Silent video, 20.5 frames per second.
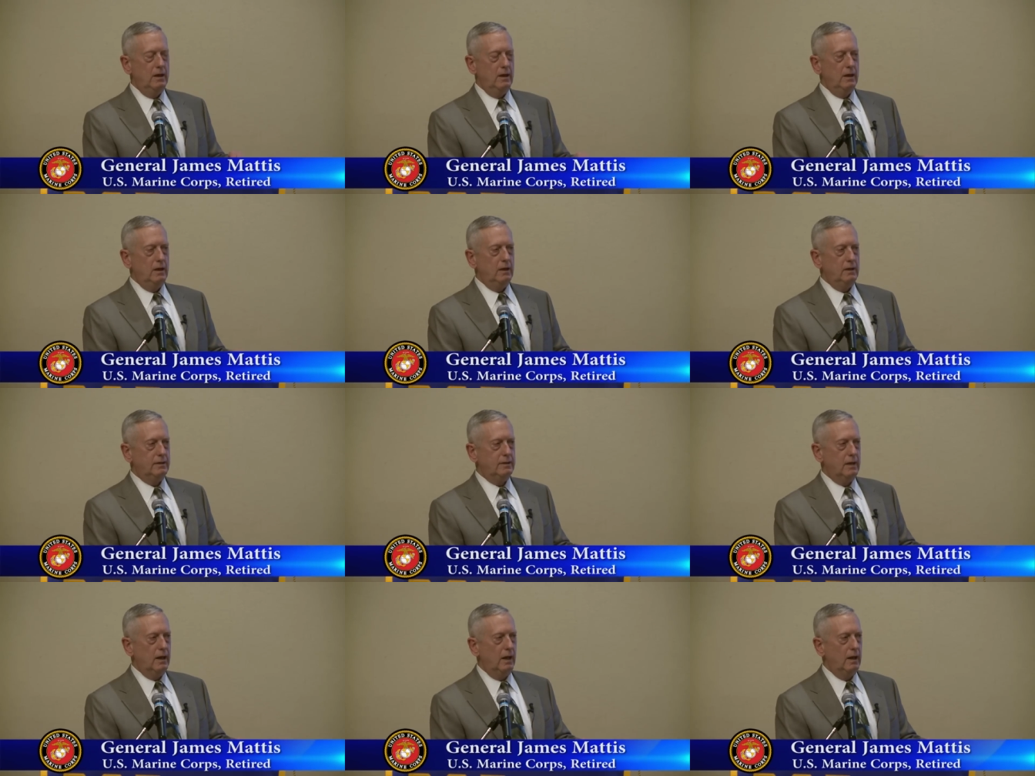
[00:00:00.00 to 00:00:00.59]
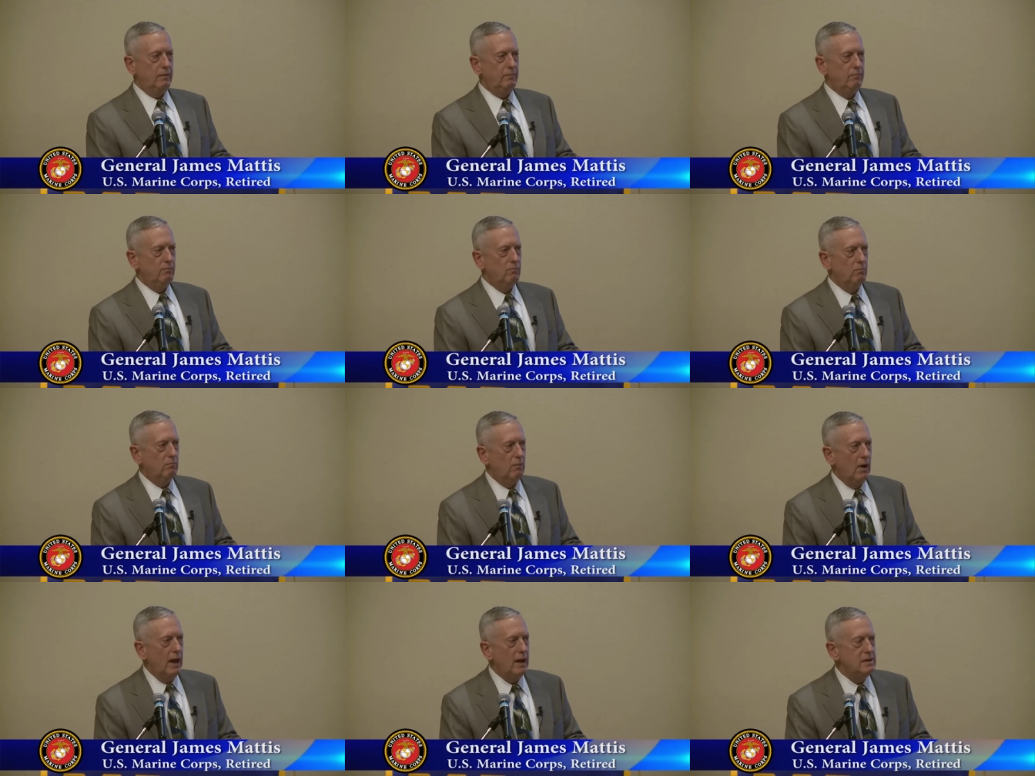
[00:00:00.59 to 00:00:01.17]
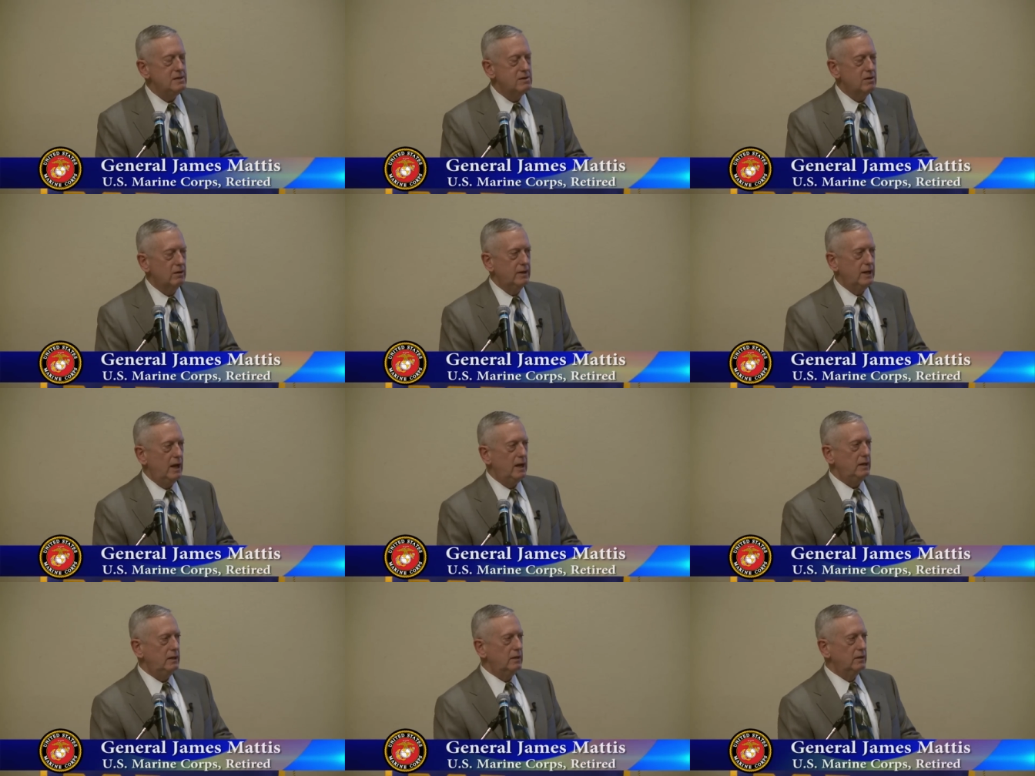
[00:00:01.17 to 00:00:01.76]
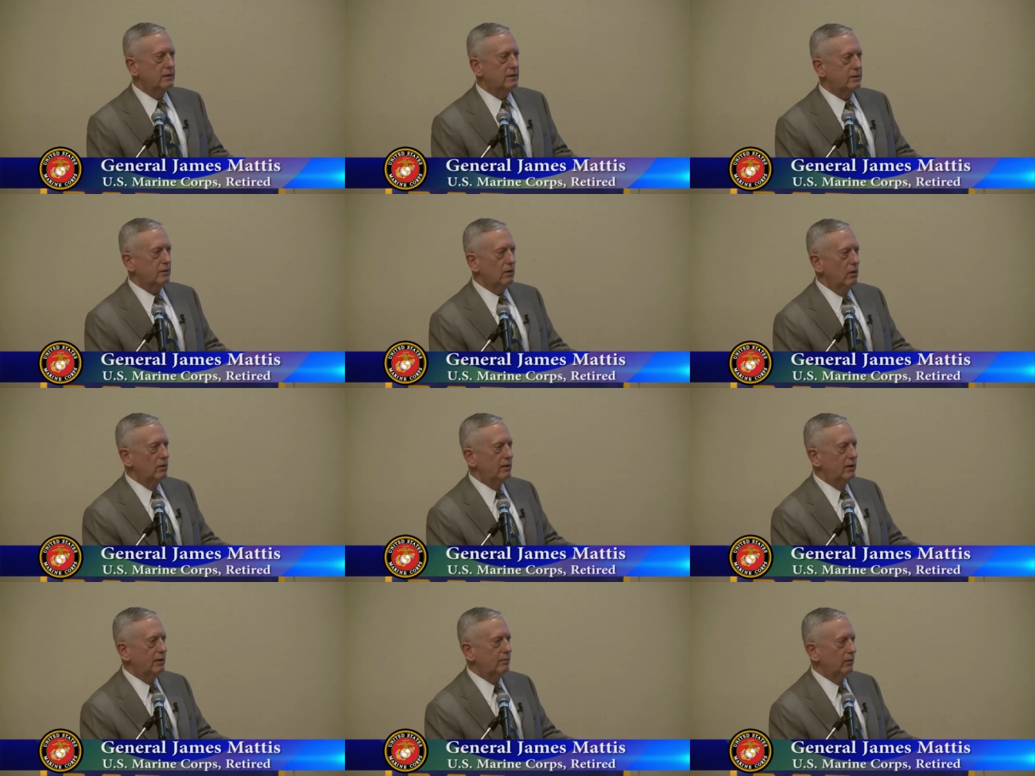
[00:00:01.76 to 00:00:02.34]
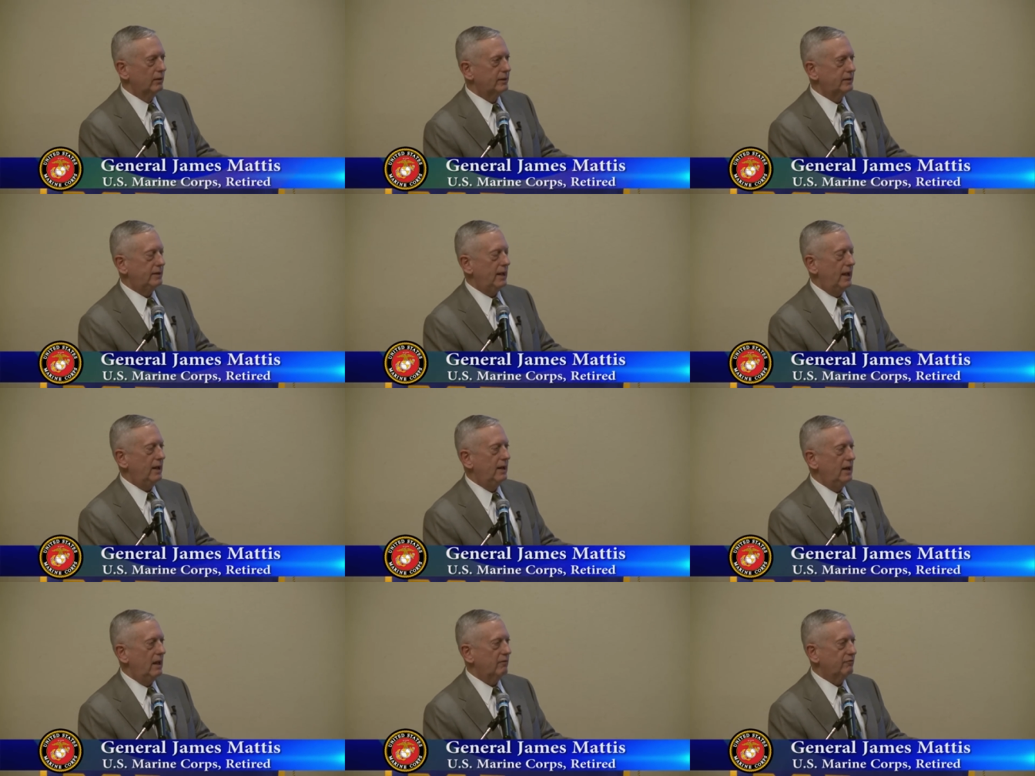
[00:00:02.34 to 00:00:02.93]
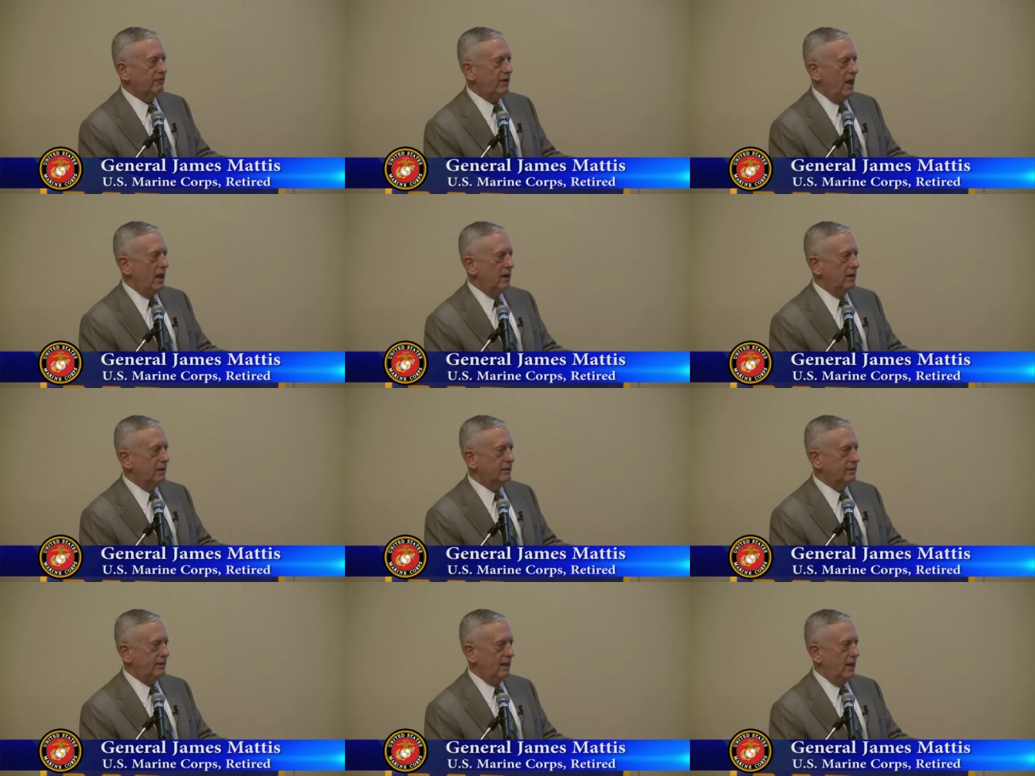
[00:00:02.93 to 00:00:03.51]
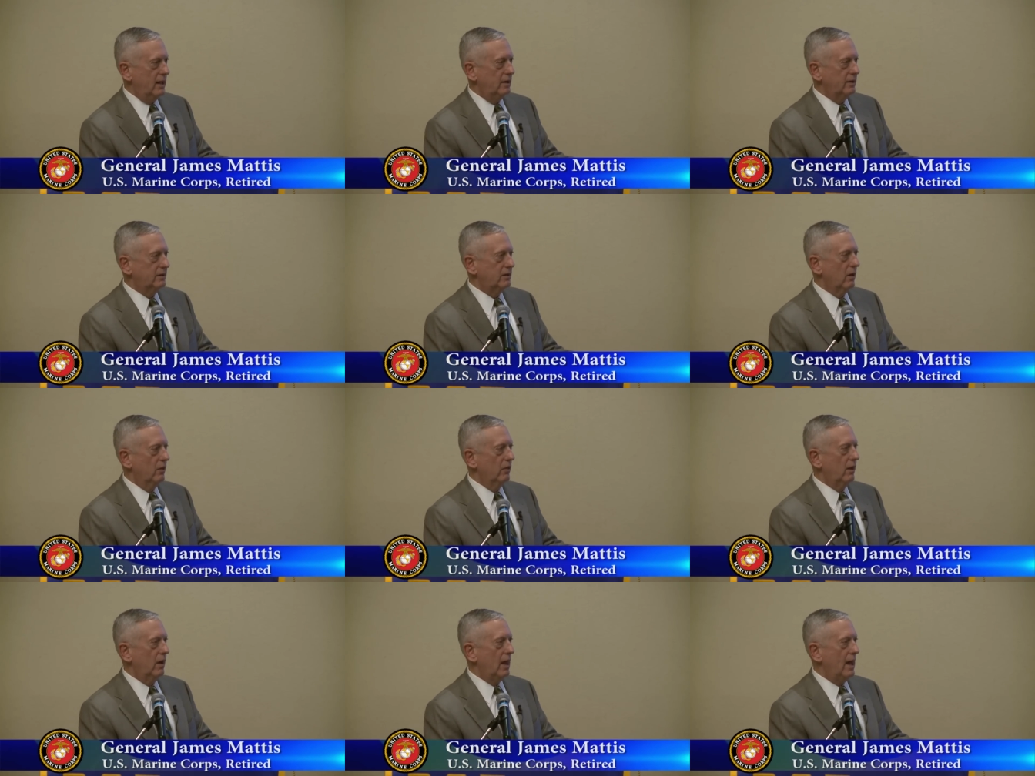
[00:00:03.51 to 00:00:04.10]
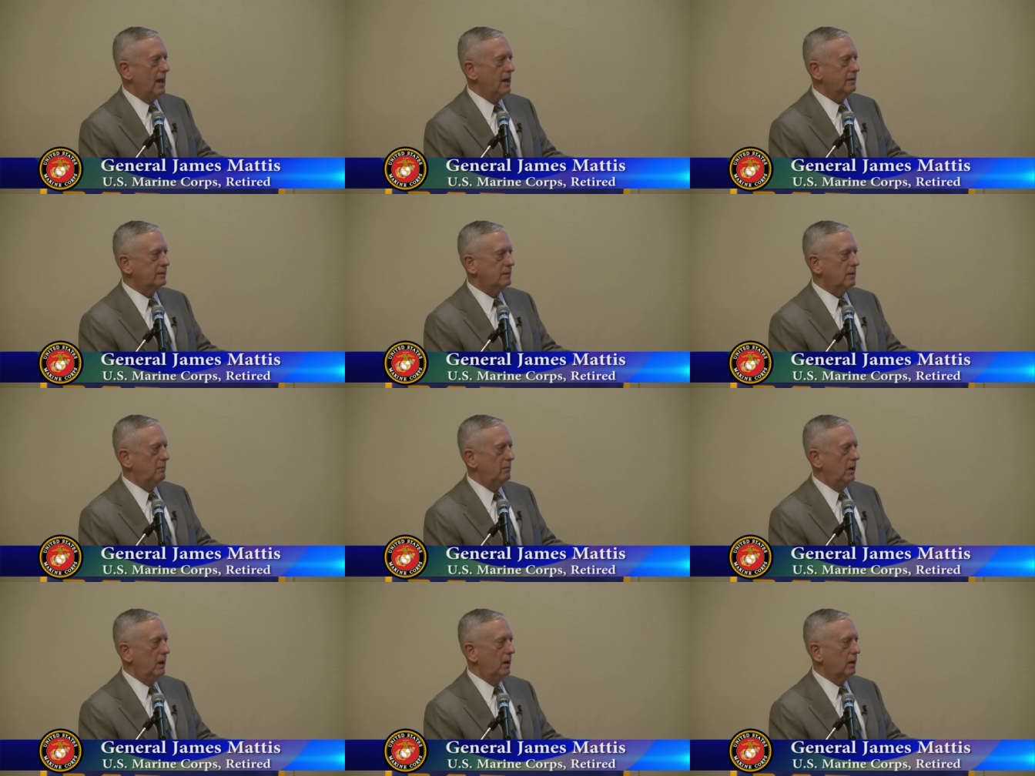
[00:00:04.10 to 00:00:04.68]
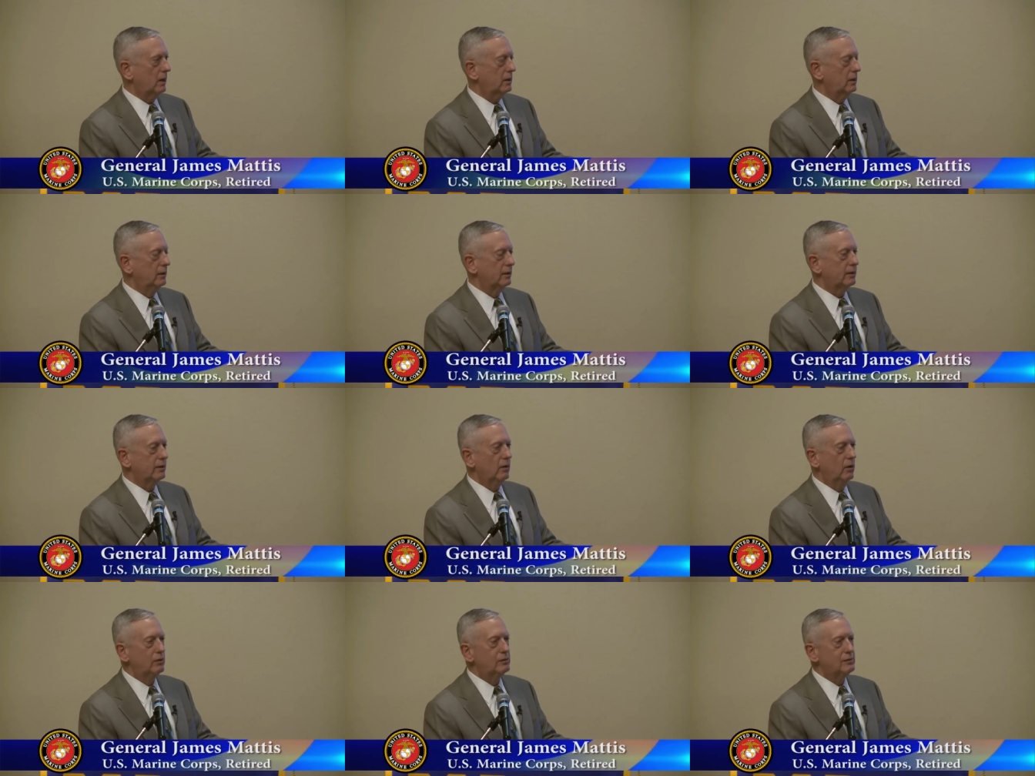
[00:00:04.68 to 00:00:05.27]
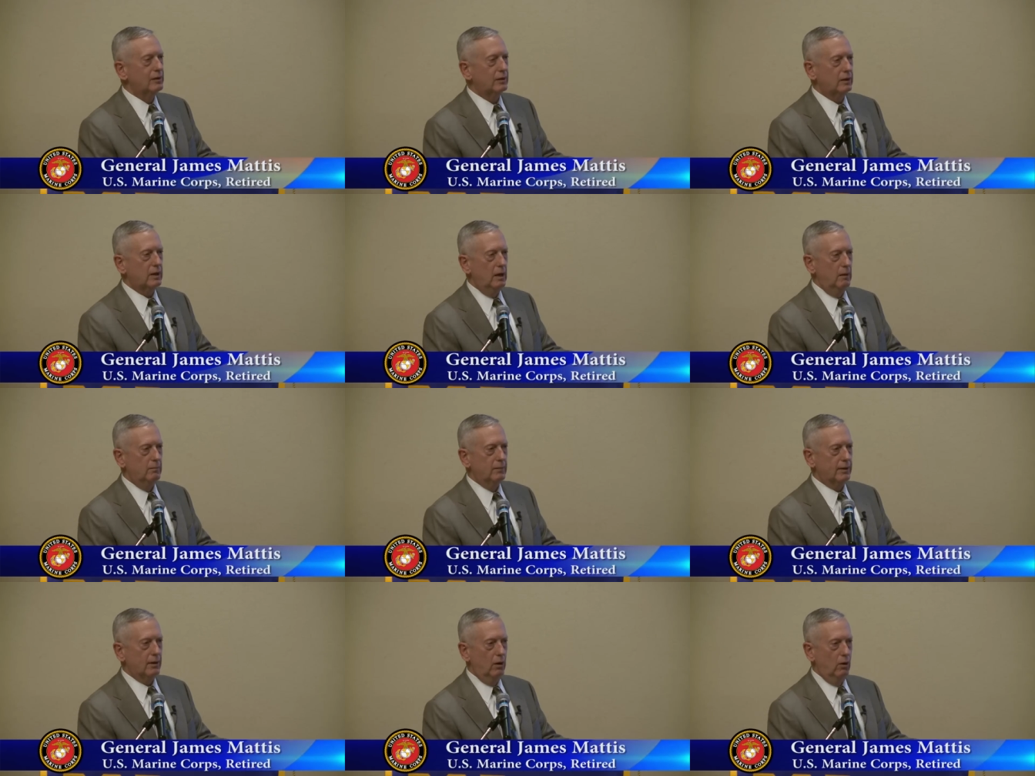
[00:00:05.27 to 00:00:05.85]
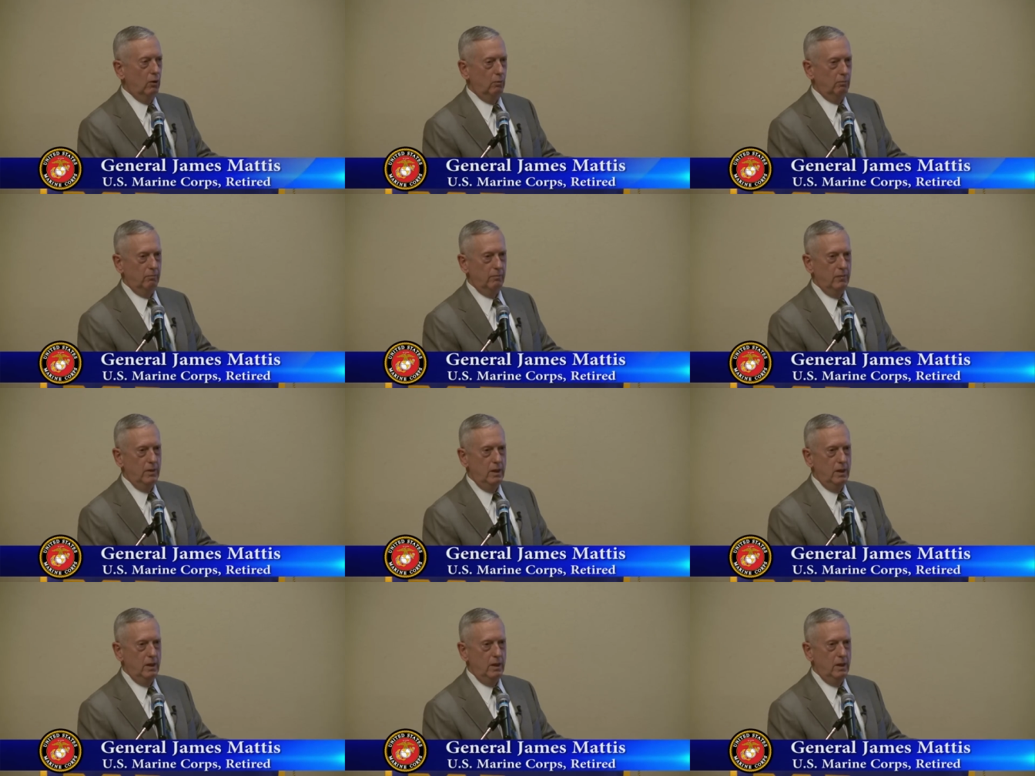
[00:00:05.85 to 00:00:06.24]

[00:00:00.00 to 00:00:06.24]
He said, my Jordanian soldiers will stay in Afghanistan until the last American soldier comes home.